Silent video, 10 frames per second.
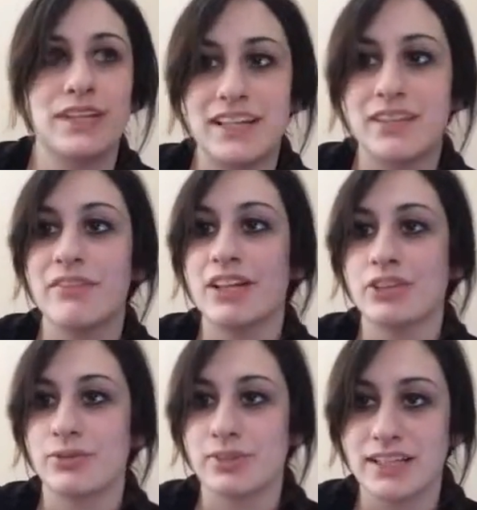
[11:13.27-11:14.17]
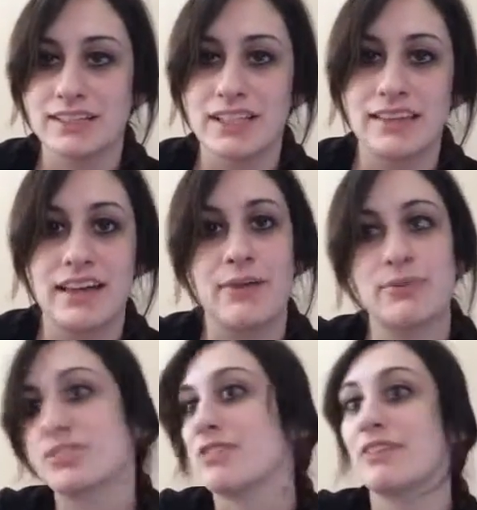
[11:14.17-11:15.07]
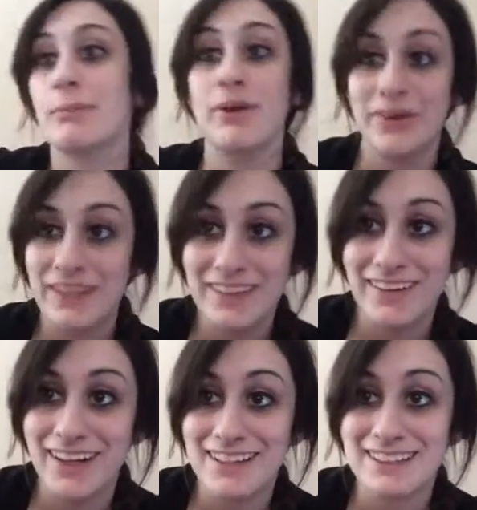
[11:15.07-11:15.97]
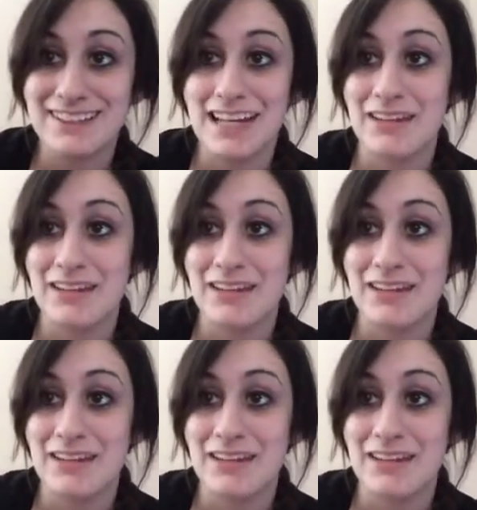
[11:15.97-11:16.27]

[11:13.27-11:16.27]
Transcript: getting the venue and things like that, reserving parking lots,